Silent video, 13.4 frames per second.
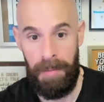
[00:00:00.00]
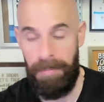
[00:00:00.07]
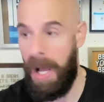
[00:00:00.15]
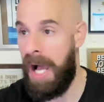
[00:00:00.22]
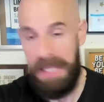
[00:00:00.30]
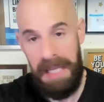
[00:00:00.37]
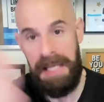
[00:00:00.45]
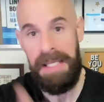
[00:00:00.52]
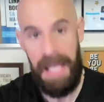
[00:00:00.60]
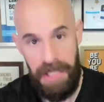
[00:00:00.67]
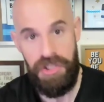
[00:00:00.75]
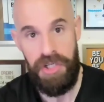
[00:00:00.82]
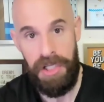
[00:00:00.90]
by
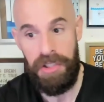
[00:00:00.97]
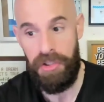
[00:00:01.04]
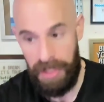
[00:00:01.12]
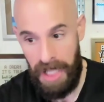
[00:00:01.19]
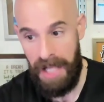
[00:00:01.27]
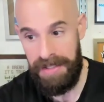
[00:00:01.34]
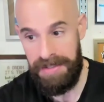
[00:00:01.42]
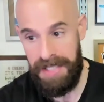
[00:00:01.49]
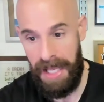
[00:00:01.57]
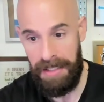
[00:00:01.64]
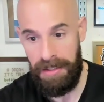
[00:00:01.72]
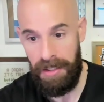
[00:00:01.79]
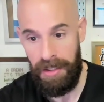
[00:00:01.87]
engaging in your
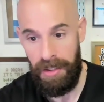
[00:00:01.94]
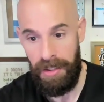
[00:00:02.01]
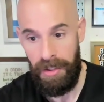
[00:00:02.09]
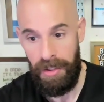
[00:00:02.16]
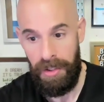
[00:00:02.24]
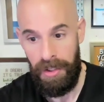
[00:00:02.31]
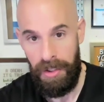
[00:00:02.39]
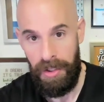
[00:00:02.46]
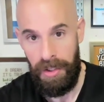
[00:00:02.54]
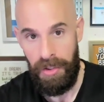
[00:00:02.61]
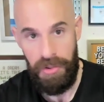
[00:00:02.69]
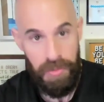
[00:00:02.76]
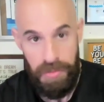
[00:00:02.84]
content.
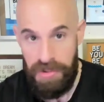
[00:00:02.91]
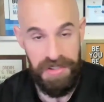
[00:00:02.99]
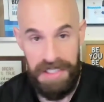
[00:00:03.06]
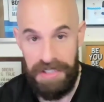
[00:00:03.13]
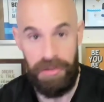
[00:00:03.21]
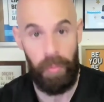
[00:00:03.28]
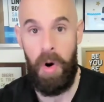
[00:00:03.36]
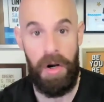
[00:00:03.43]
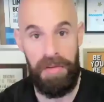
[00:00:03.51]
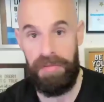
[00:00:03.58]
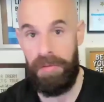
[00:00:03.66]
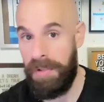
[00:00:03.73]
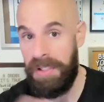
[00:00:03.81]
You just need to
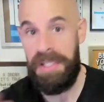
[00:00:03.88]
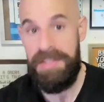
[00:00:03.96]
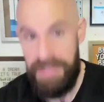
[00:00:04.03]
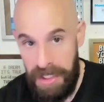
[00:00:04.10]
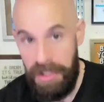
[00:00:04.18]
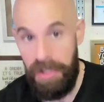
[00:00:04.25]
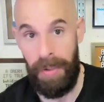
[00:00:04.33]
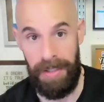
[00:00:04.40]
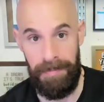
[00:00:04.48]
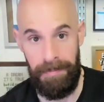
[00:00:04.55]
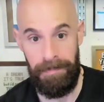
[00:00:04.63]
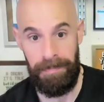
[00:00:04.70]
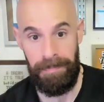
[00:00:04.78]
walk through and continue it.
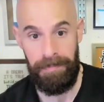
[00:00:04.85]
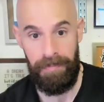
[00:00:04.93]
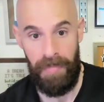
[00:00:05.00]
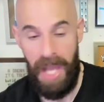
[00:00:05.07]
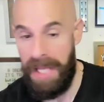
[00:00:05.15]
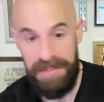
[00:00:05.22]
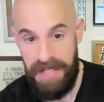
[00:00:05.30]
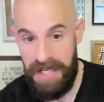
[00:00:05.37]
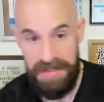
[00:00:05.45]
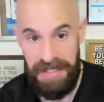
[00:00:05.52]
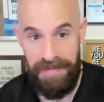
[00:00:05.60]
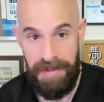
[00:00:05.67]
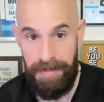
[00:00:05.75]
And it
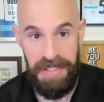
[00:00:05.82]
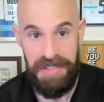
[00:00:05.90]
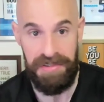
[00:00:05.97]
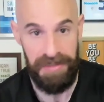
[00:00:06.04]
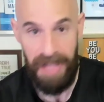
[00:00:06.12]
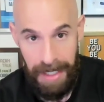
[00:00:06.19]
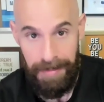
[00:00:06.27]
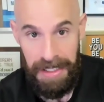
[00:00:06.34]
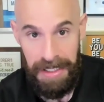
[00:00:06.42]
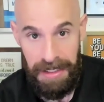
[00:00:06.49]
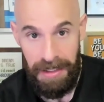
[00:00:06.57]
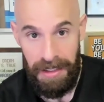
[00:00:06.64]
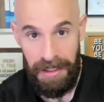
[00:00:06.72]
doesn't have to be
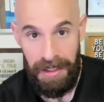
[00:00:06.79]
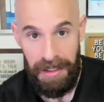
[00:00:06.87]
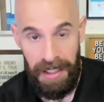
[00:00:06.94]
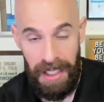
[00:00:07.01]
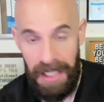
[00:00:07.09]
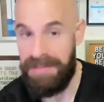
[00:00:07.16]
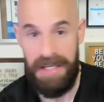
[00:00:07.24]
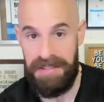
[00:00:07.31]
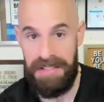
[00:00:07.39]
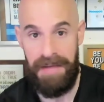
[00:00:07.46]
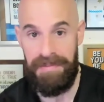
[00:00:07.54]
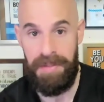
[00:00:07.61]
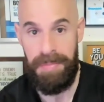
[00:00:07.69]
slimy. It
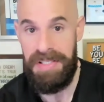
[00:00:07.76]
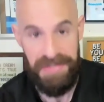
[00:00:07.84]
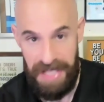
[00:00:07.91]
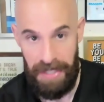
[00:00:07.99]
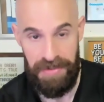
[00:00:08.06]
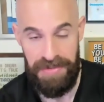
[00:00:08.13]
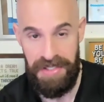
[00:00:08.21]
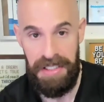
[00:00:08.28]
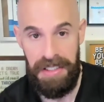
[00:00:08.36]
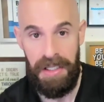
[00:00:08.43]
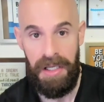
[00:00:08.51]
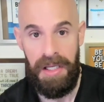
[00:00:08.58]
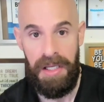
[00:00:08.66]
doesn't have to be
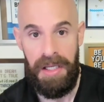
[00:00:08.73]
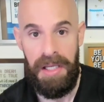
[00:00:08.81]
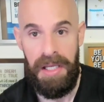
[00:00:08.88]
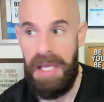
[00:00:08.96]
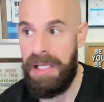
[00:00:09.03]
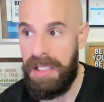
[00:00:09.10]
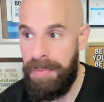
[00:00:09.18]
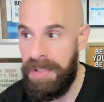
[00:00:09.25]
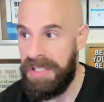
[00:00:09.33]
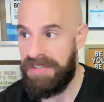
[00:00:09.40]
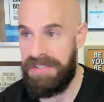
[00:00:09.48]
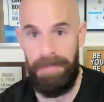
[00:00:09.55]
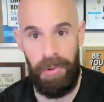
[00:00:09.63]
salesy. It could
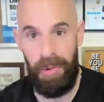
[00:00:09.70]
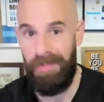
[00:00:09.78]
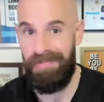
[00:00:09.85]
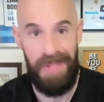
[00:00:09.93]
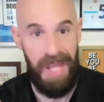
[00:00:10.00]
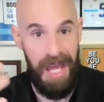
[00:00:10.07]
be a simple,